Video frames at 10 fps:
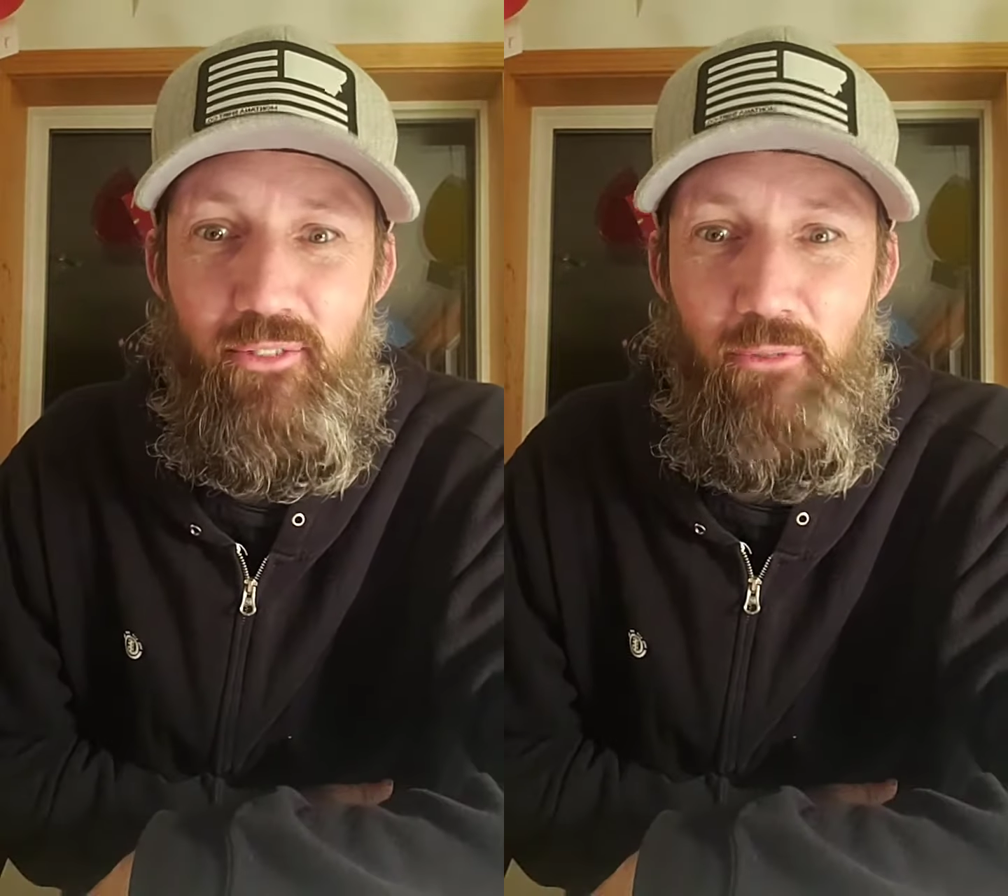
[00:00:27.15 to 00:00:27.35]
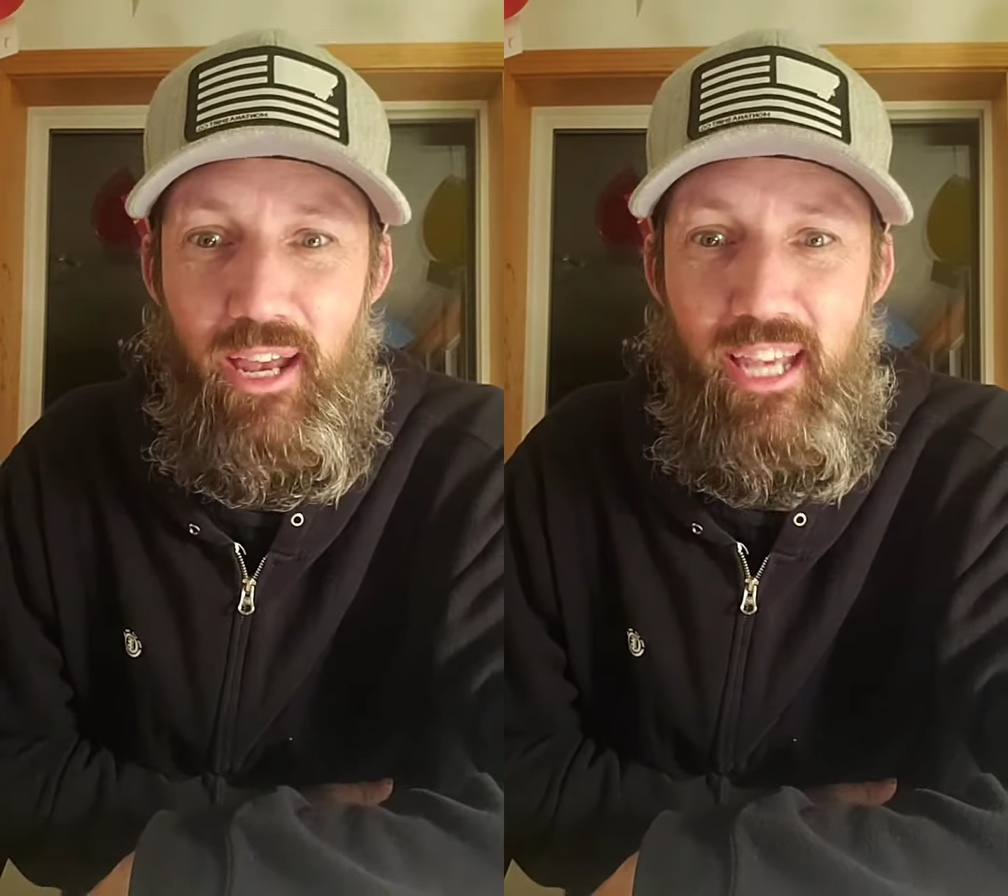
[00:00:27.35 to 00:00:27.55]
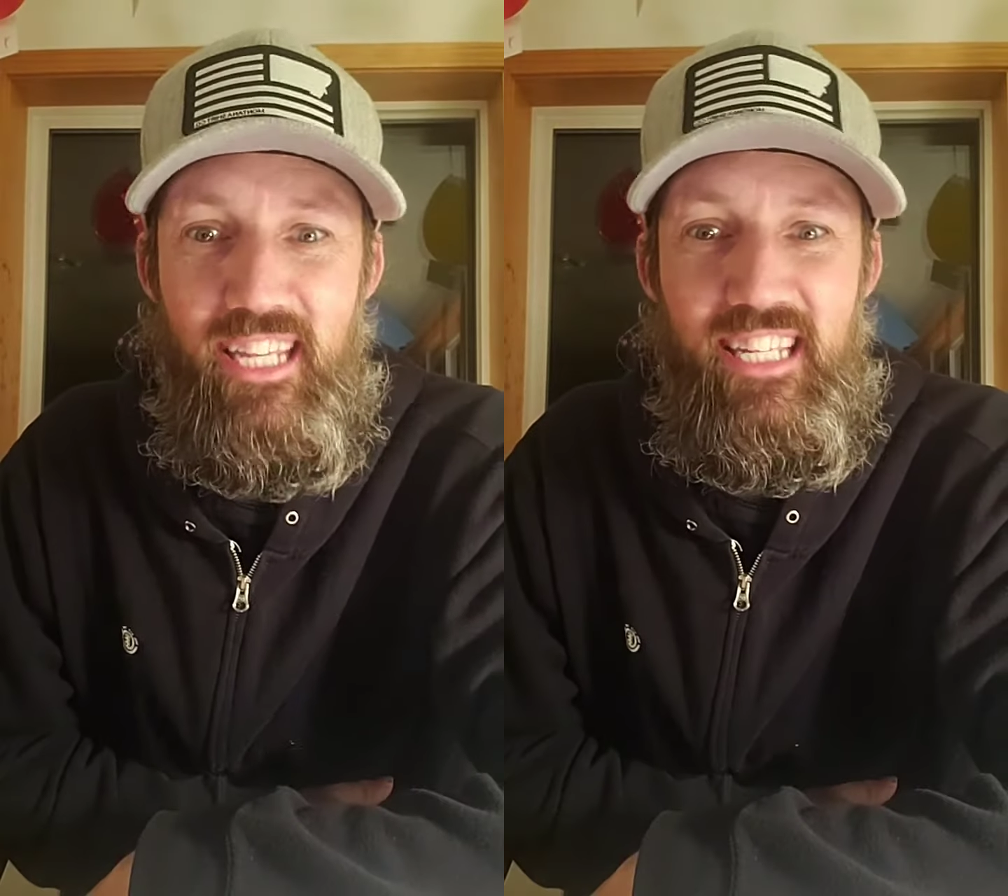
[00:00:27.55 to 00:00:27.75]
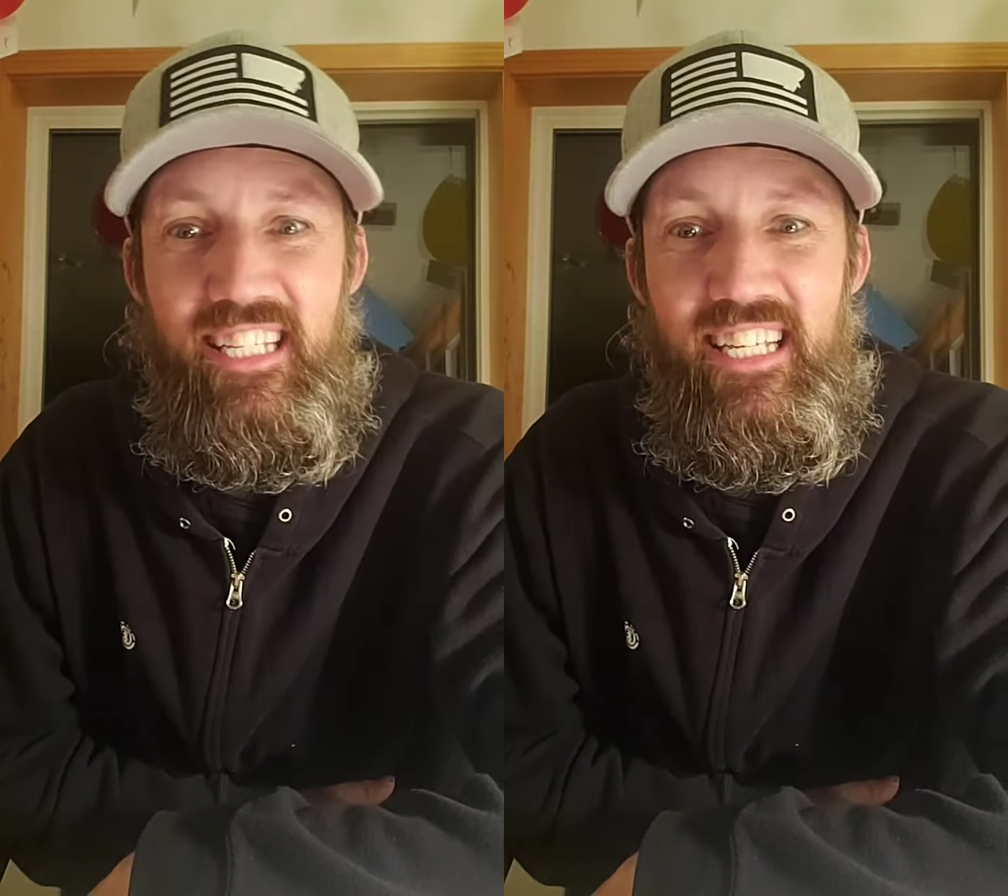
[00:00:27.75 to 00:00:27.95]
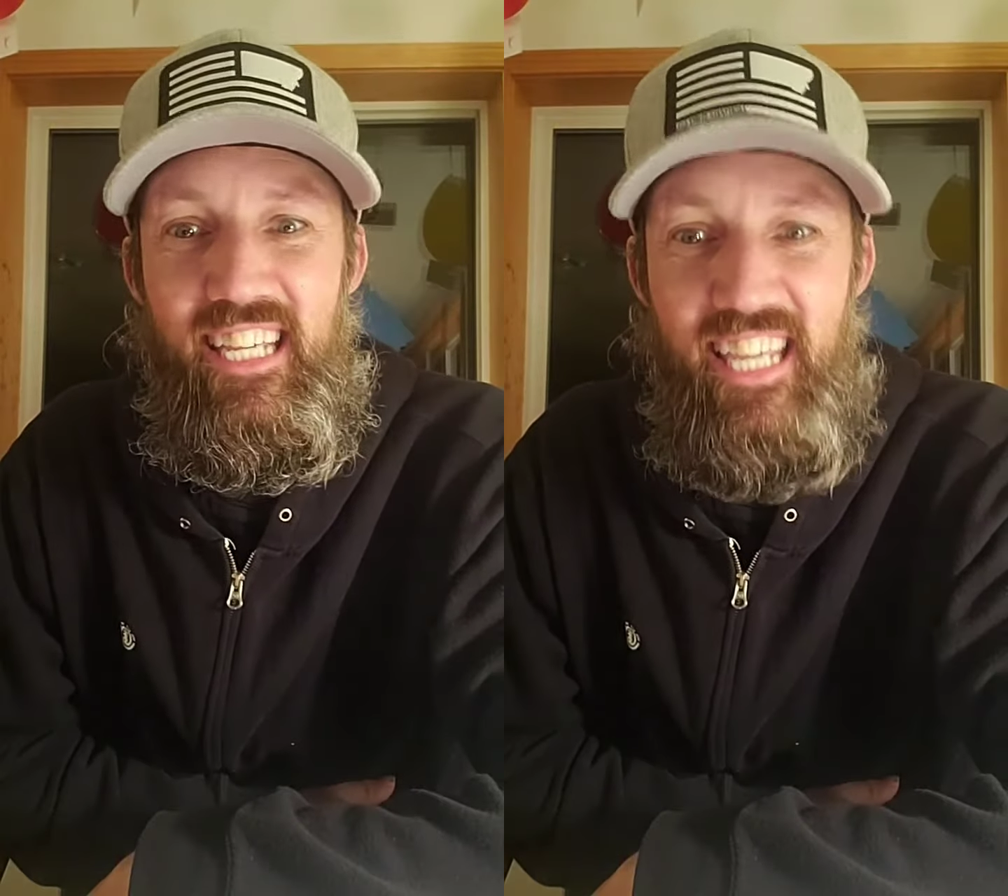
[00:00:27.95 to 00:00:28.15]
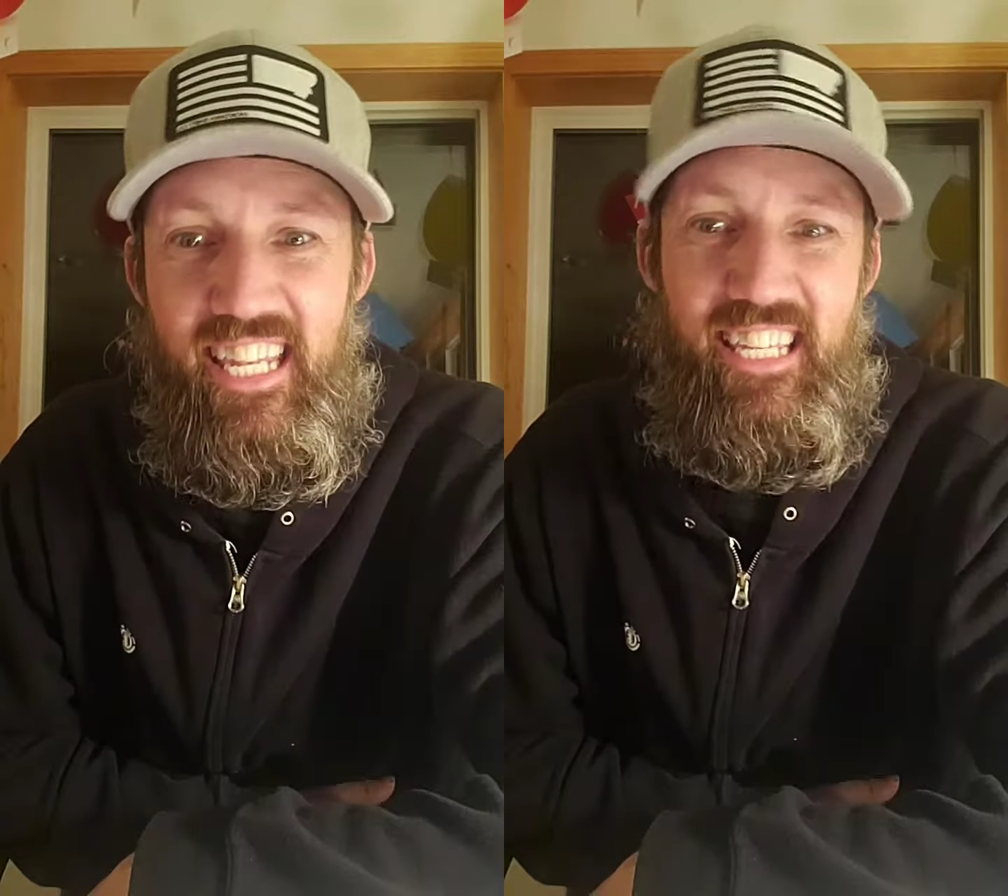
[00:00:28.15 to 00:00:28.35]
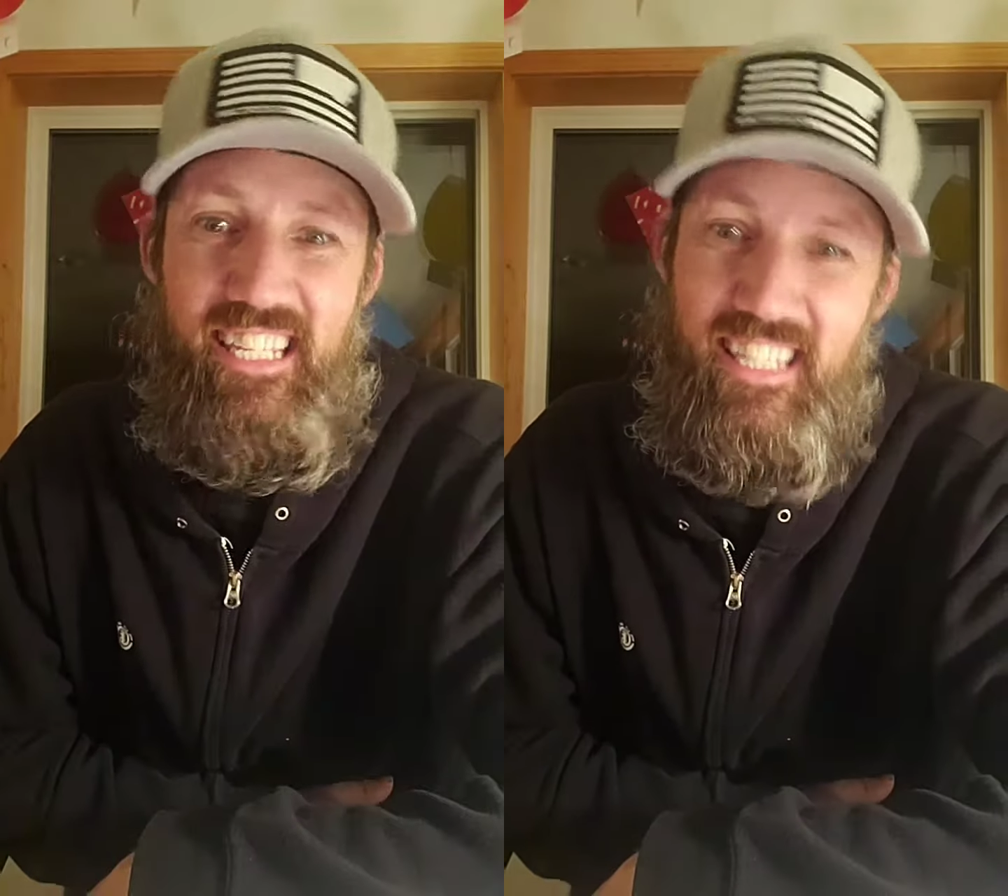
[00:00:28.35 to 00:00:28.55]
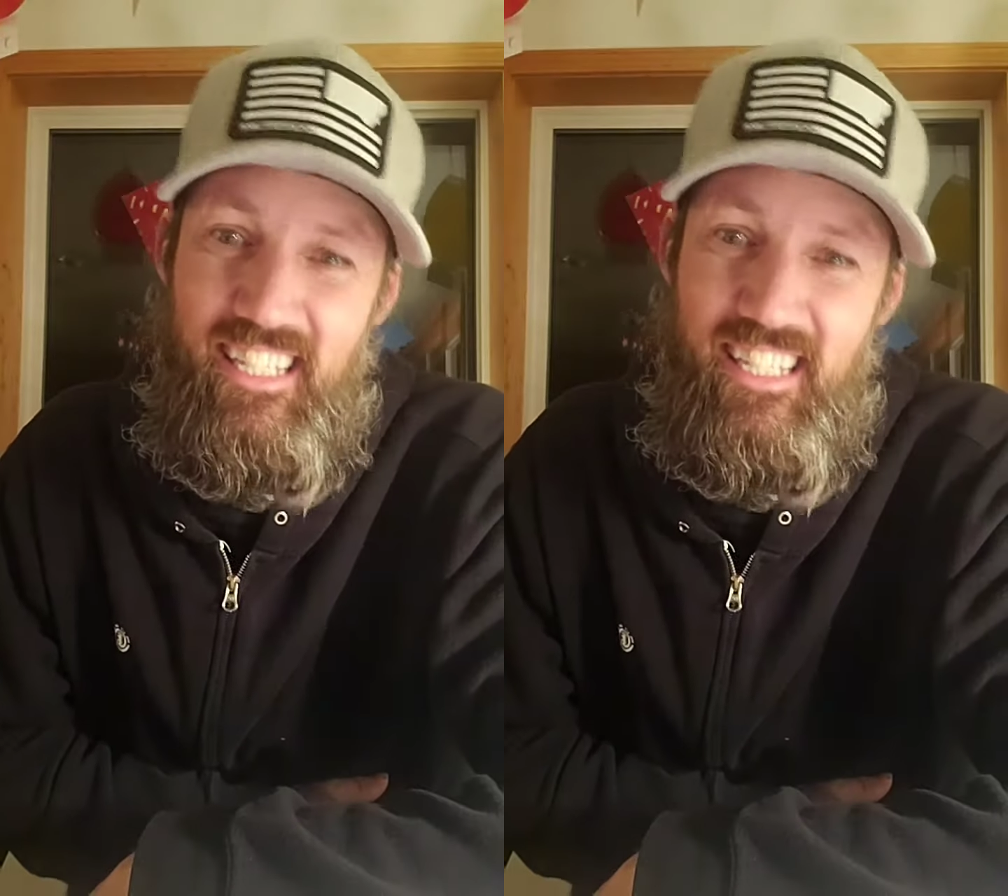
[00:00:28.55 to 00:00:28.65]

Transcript: right in it,